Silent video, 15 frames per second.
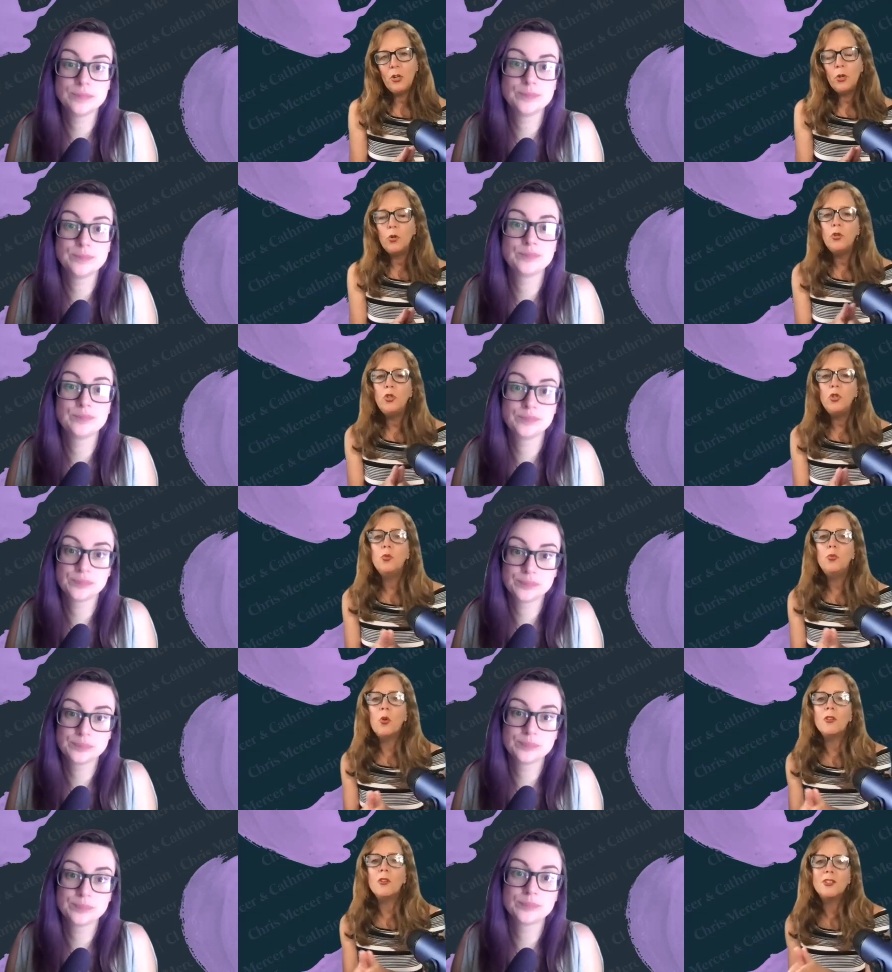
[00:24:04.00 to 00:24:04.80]
Speaker 1: who you
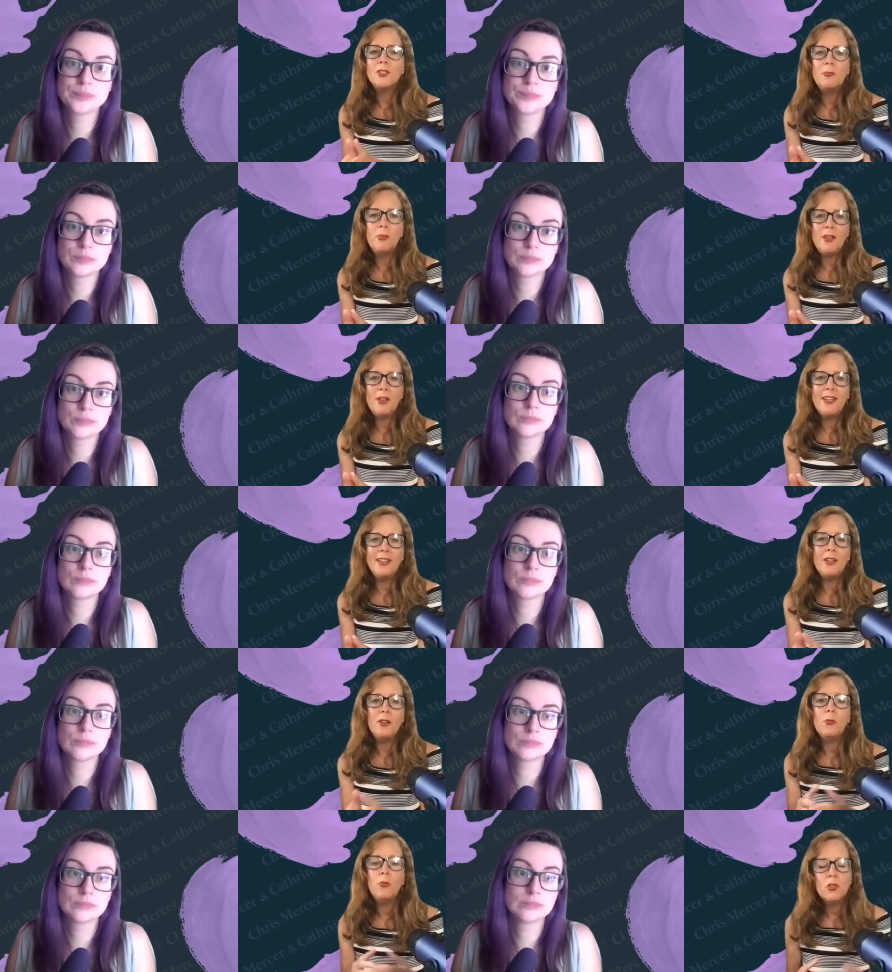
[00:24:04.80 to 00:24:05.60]
want to be,
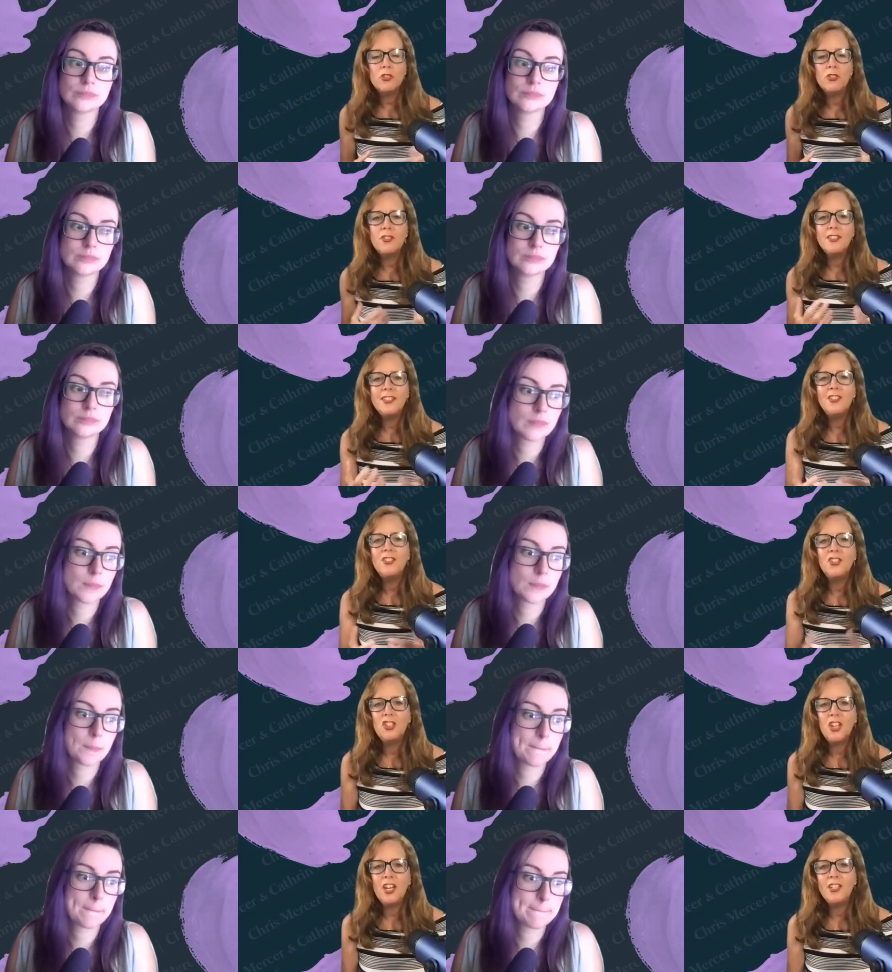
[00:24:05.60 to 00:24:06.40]
what do you need to
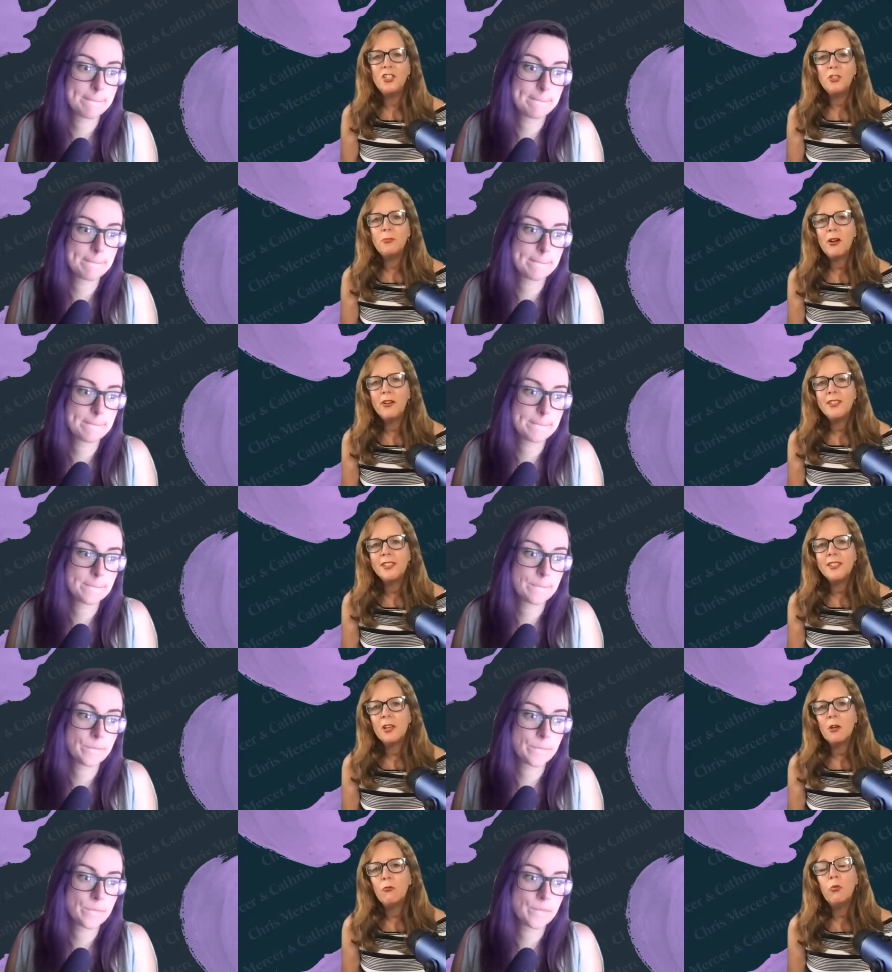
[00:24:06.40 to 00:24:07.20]
change about
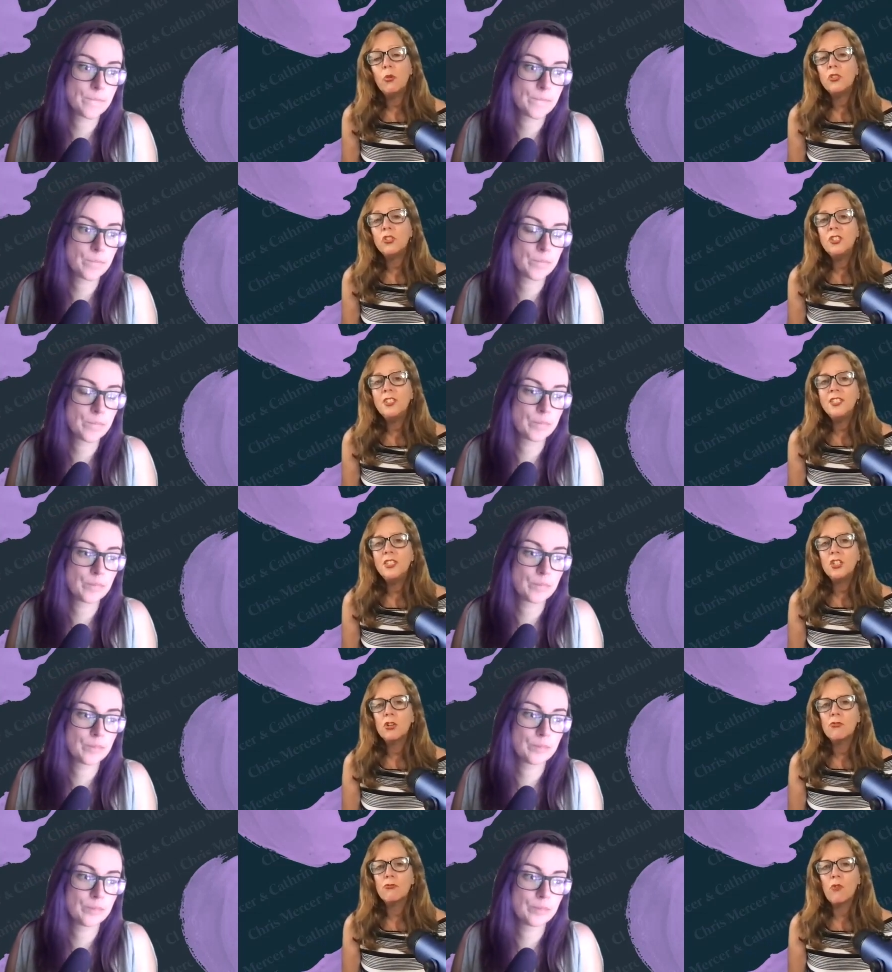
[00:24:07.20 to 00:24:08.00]
yourself? What do you need to
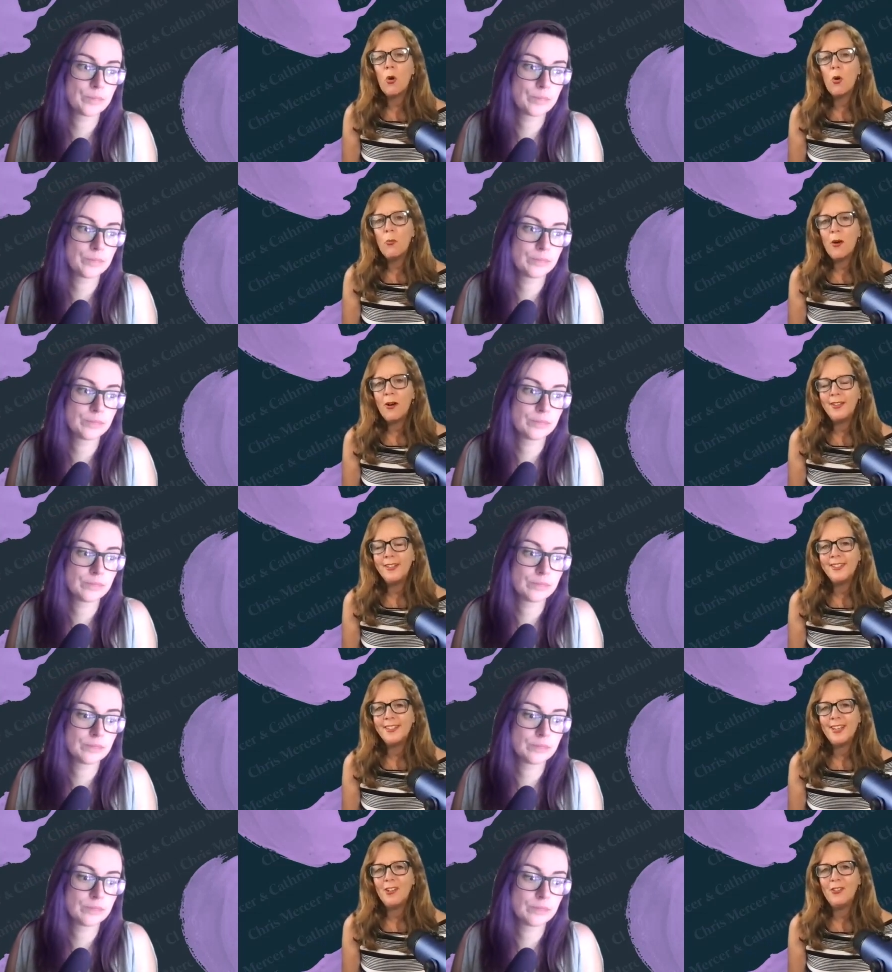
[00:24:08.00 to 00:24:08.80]
grow about
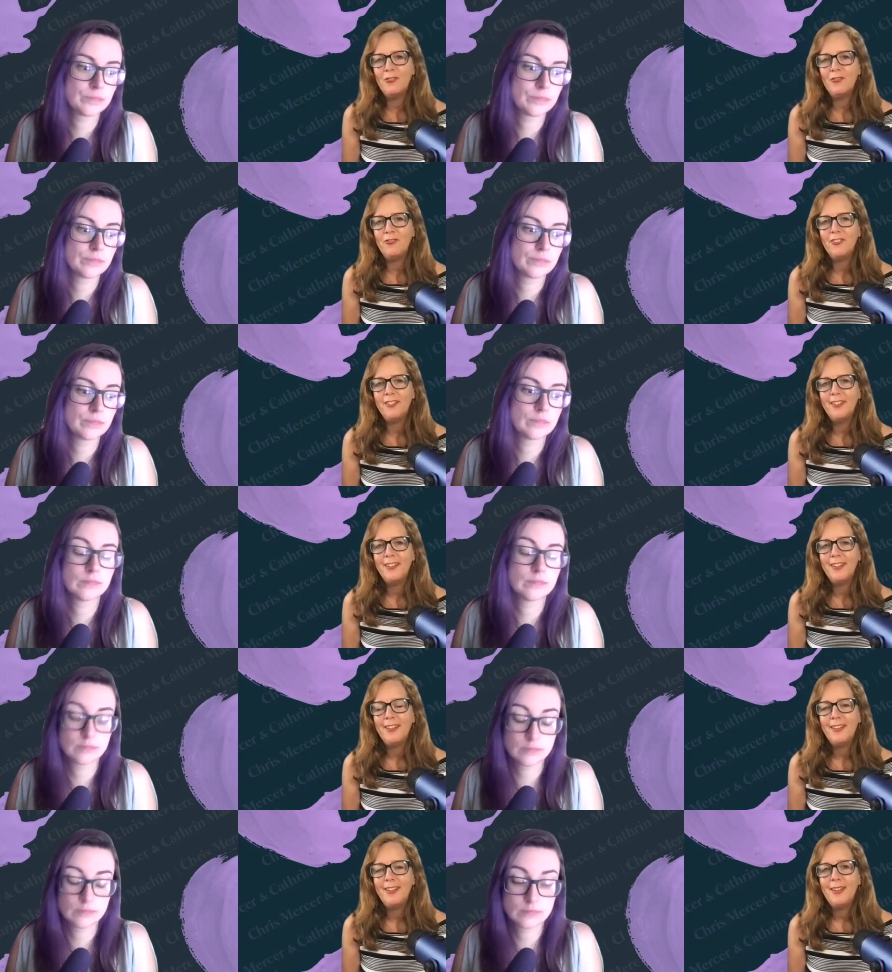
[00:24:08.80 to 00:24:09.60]
yourself?
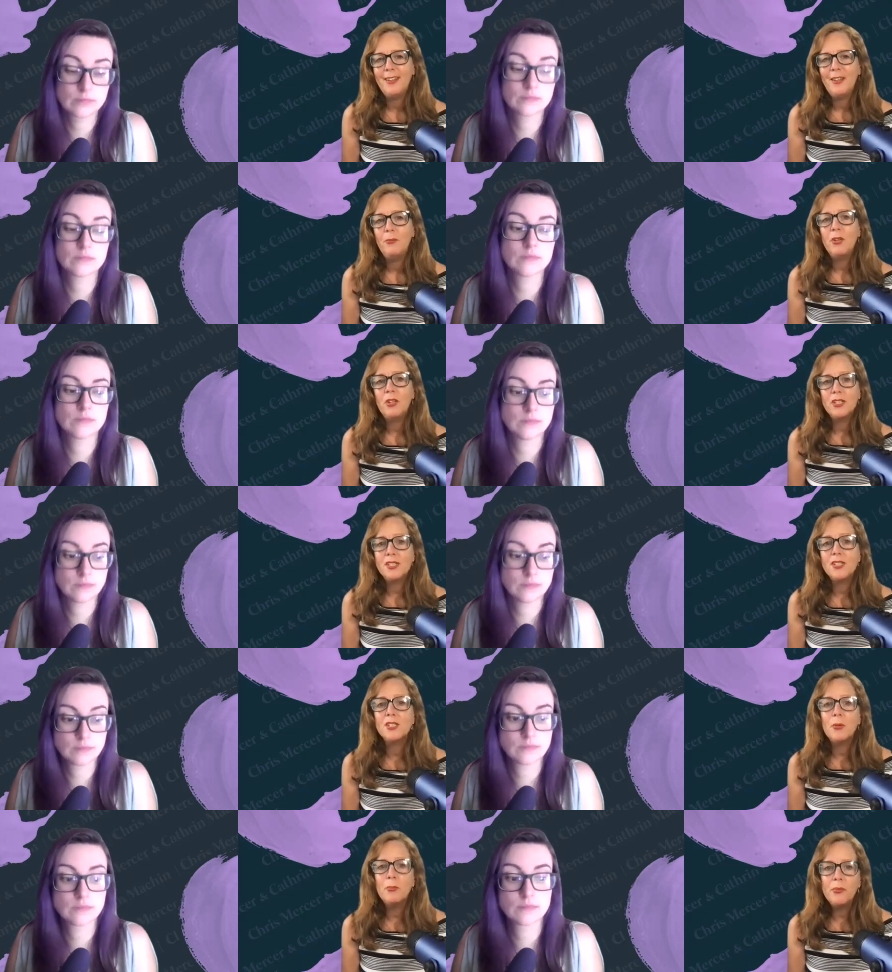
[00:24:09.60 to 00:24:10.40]
Mm. Because
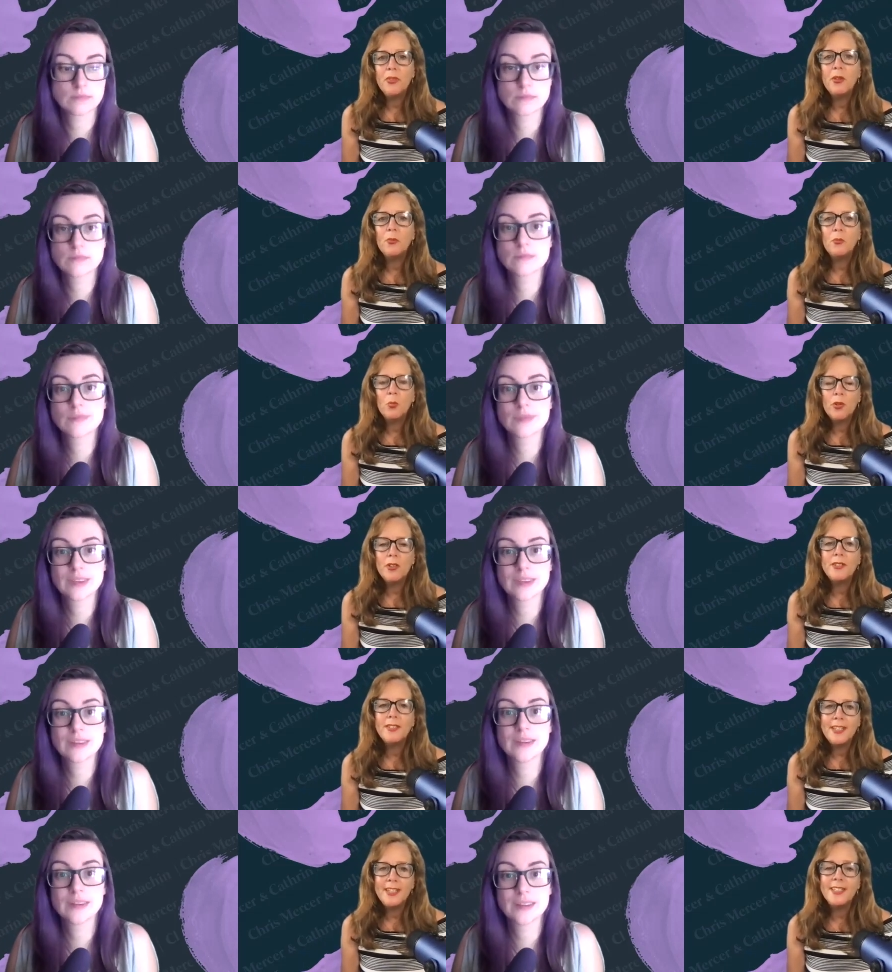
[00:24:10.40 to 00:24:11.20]
something will
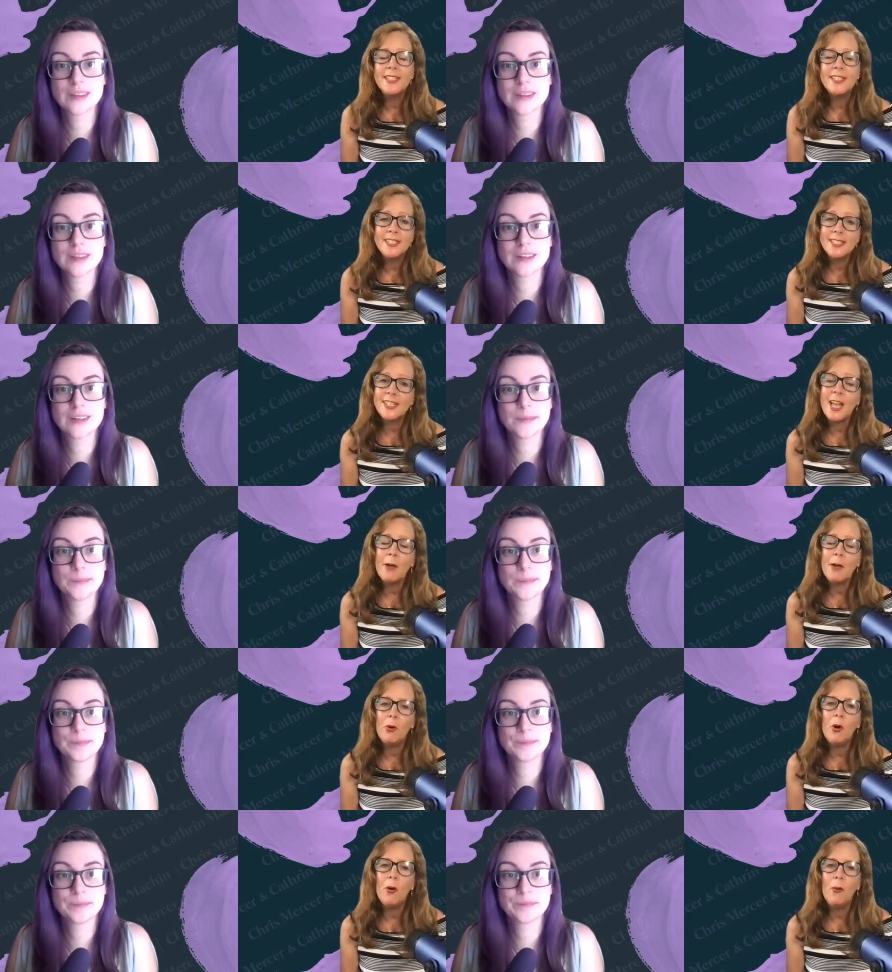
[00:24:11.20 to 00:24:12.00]
need to step
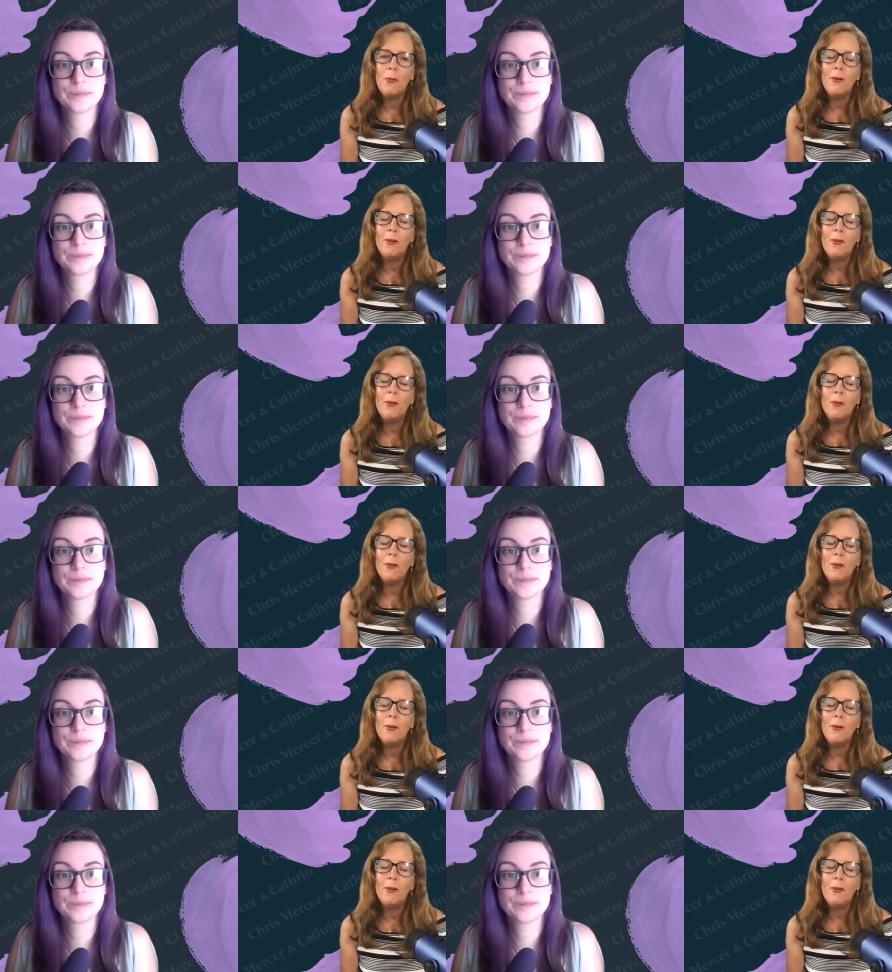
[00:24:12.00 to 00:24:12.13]
up